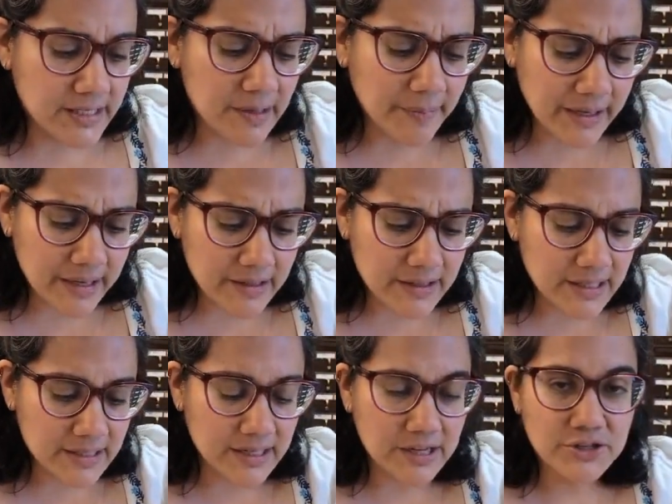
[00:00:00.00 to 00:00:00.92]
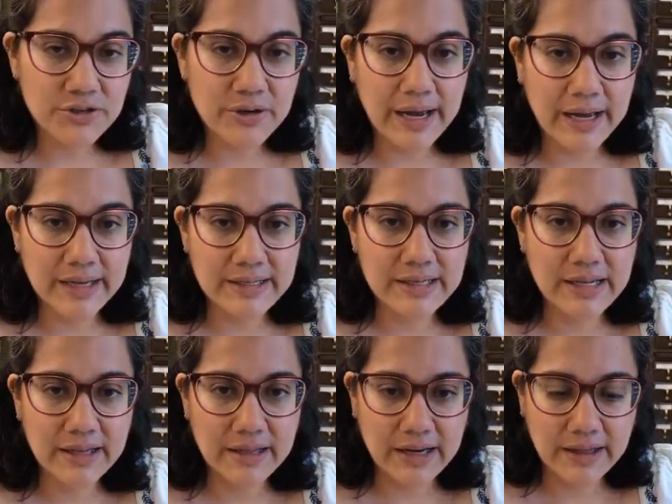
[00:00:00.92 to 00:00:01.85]
Something else that Sajou has
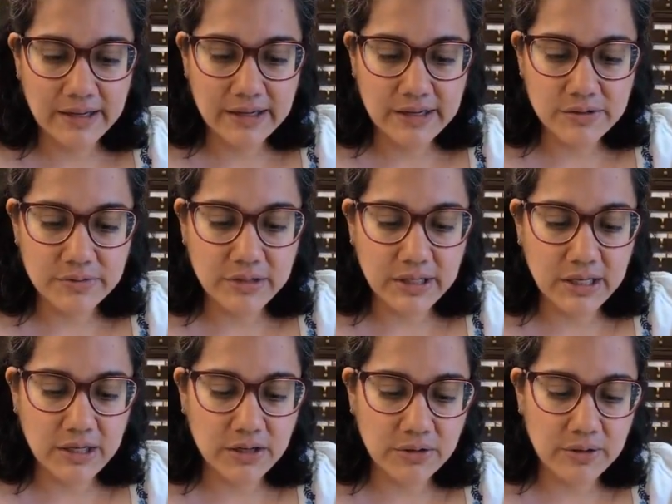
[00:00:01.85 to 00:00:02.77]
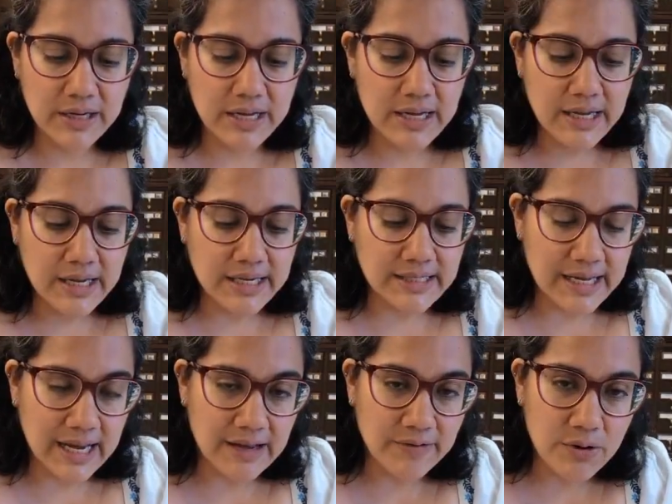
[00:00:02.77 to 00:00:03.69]
that I think is really cute is
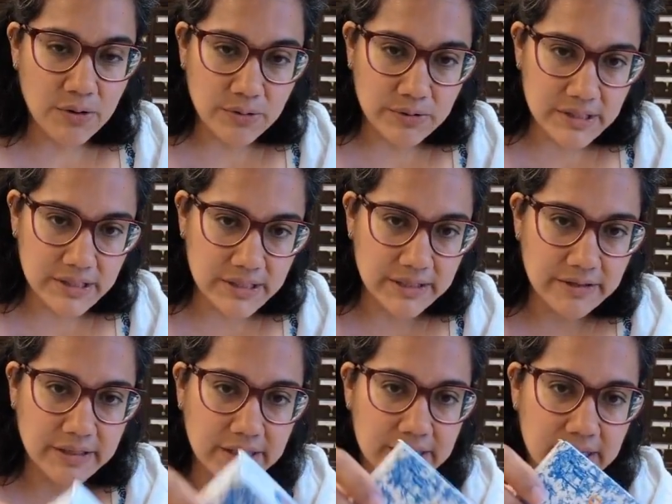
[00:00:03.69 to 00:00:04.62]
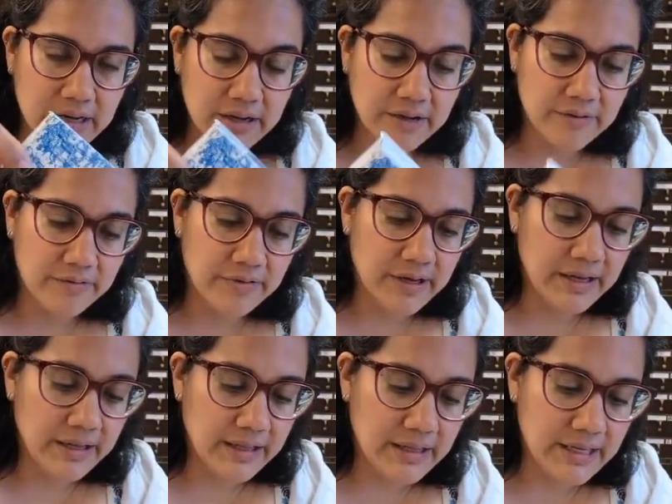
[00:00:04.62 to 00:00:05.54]
they have a whole series of
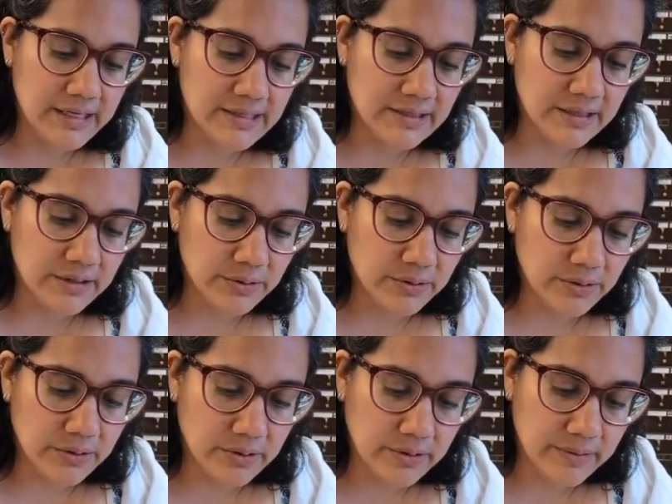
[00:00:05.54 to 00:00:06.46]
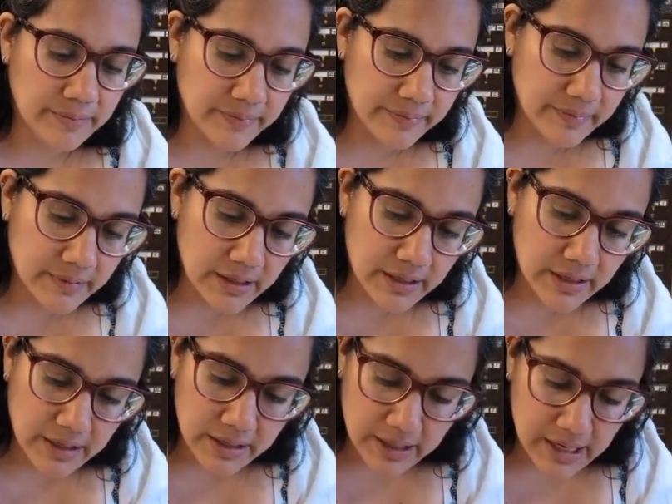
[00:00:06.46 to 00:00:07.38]
these little
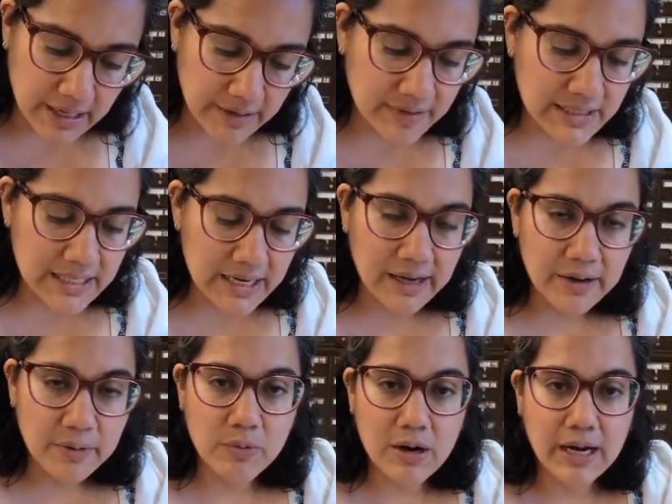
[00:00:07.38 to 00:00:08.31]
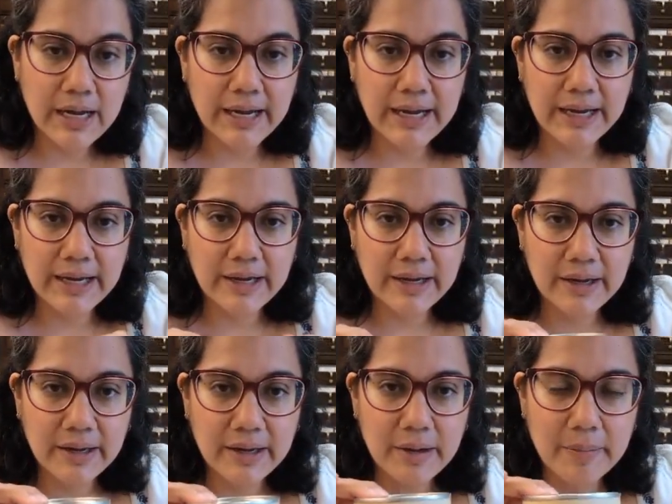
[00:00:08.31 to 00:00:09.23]
kind of DIY
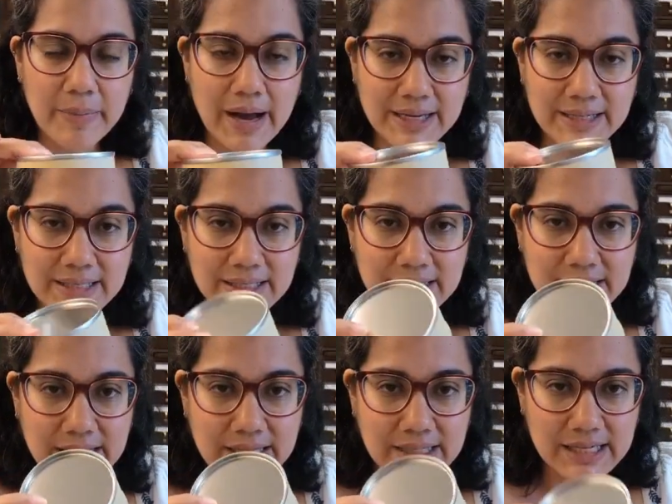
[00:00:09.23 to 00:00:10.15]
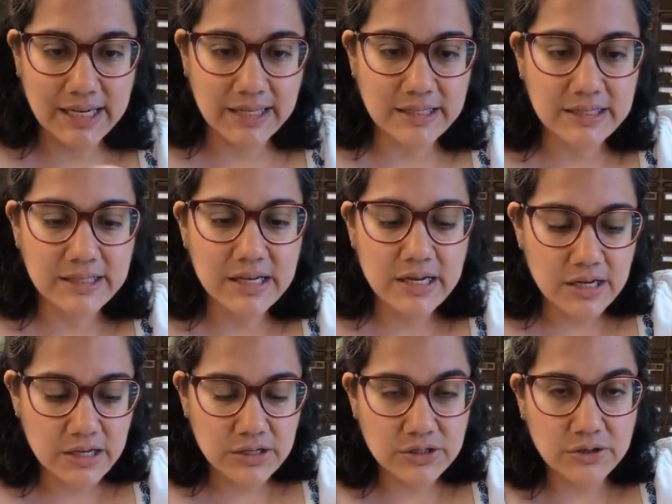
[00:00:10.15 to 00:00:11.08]
boxes and tins.
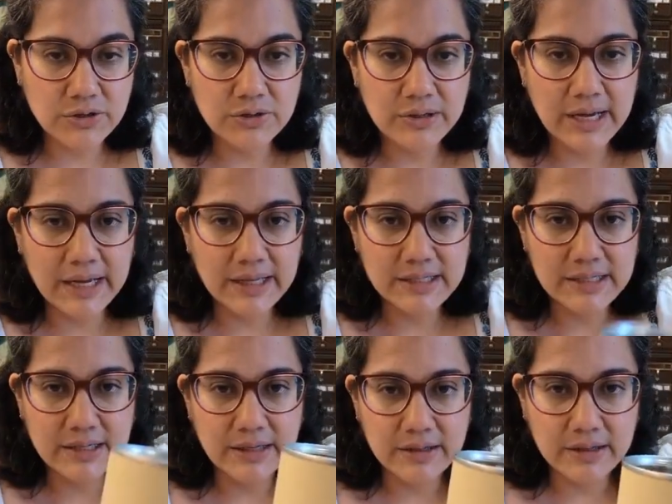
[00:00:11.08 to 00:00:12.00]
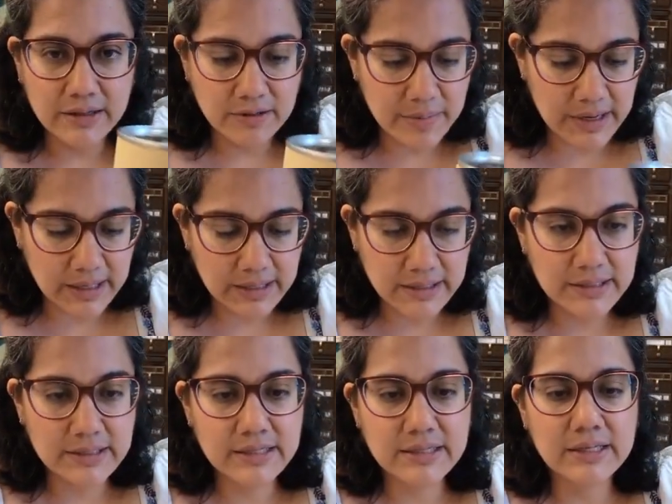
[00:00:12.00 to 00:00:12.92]
So you get the little
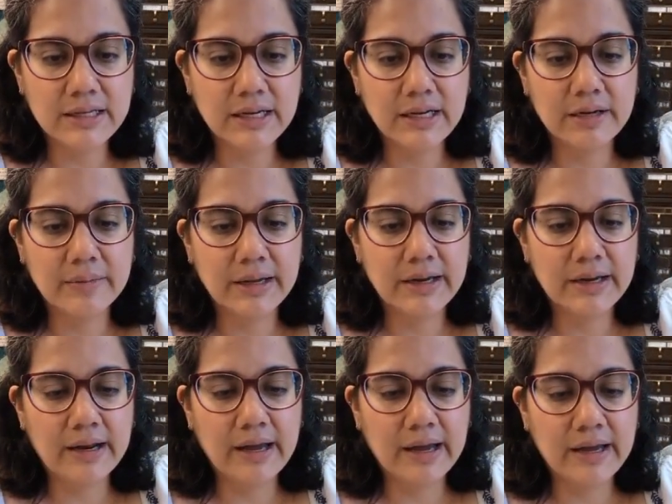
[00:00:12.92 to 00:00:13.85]
box and it